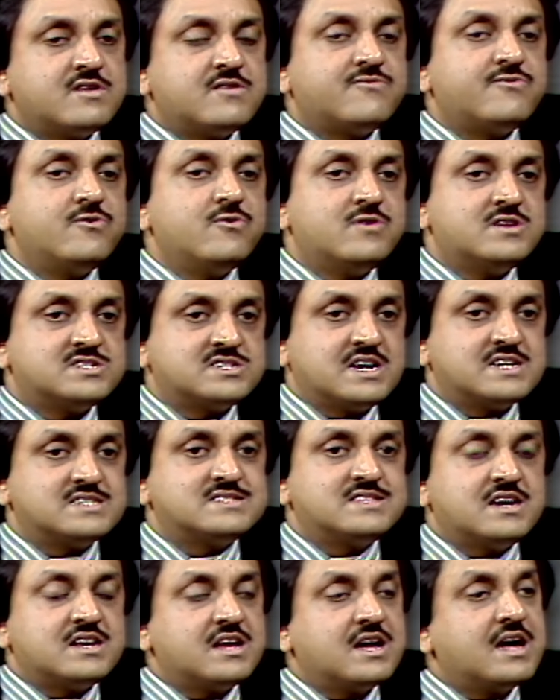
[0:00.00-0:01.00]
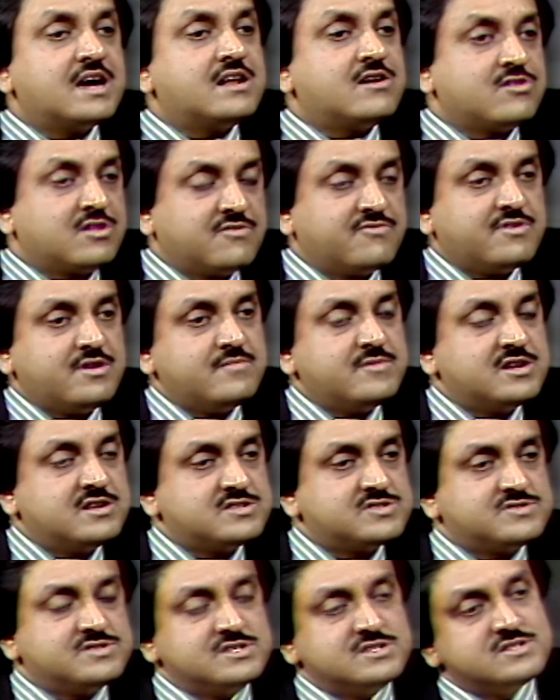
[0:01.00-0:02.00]
influence has that had on the film
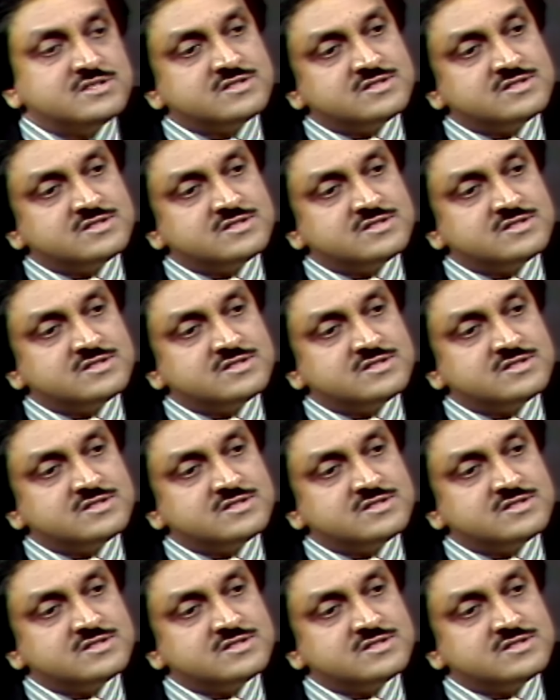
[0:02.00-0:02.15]
industry?